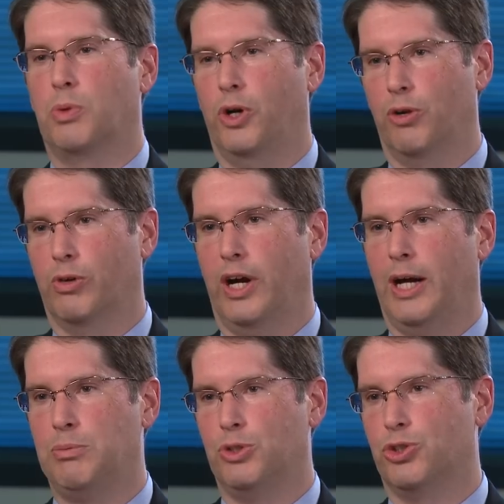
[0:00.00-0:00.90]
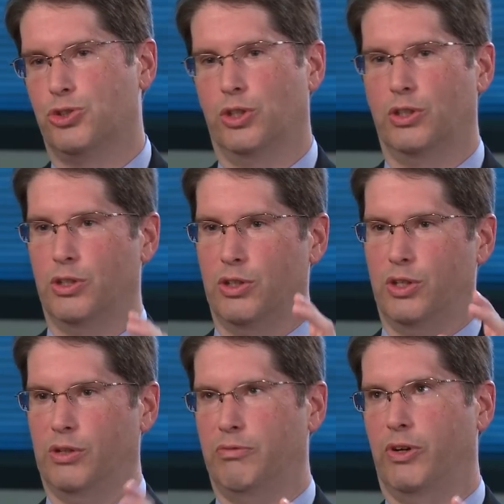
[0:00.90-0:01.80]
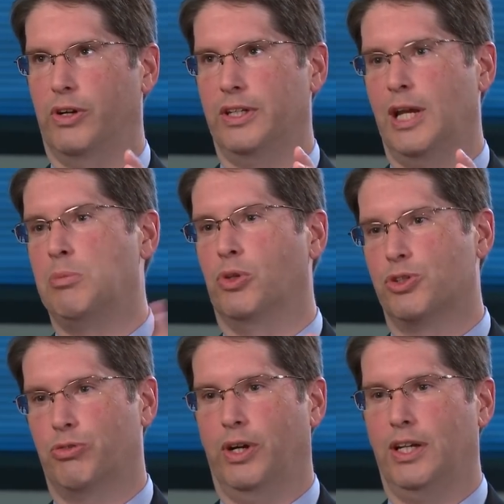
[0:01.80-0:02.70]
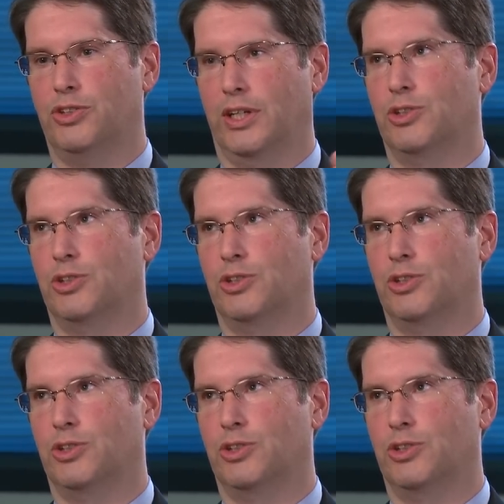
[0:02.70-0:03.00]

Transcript: probably overhyped is just the, the, the very nebulous phrase.